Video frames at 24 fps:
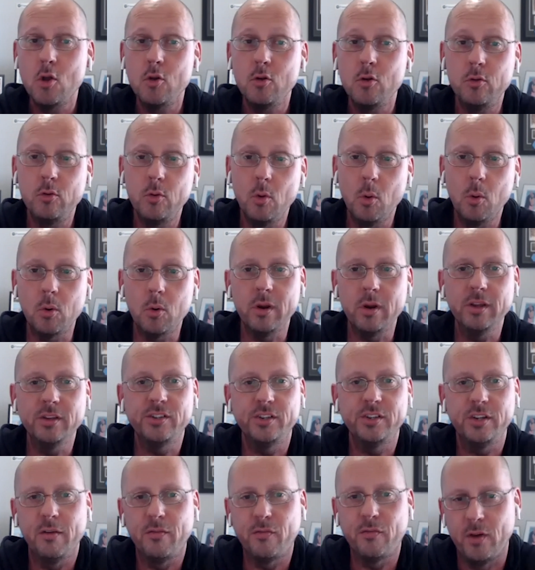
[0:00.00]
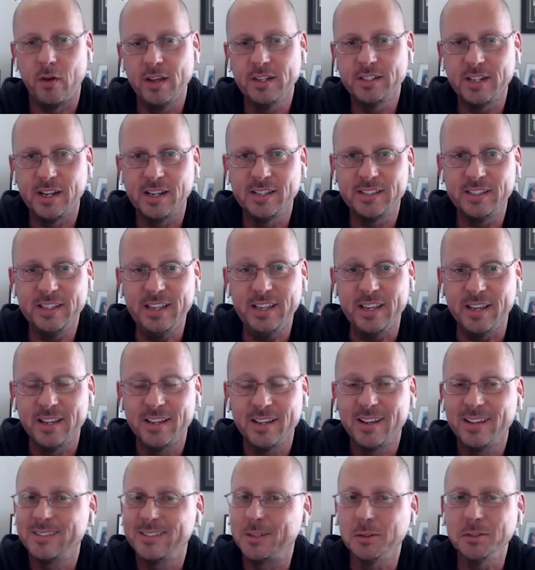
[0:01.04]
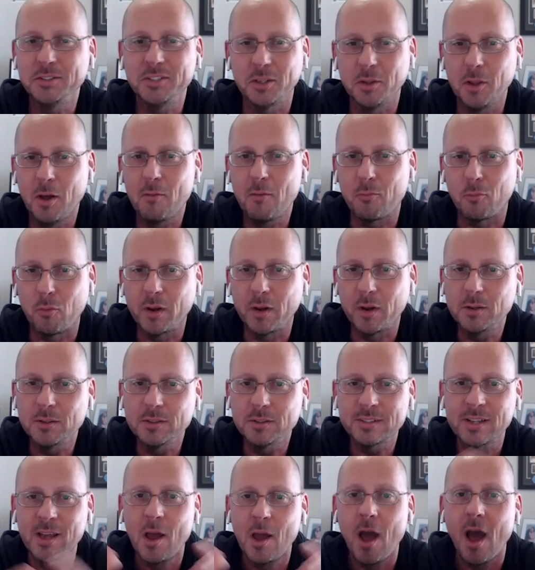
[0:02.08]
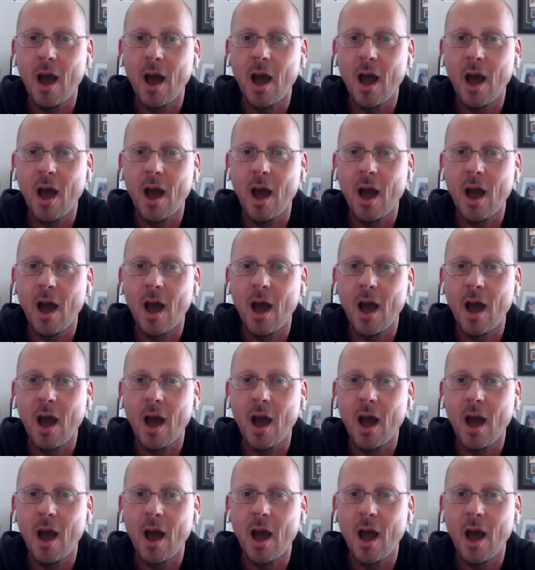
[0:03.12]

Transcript: nor is she a franchisee. Don't you love riddles?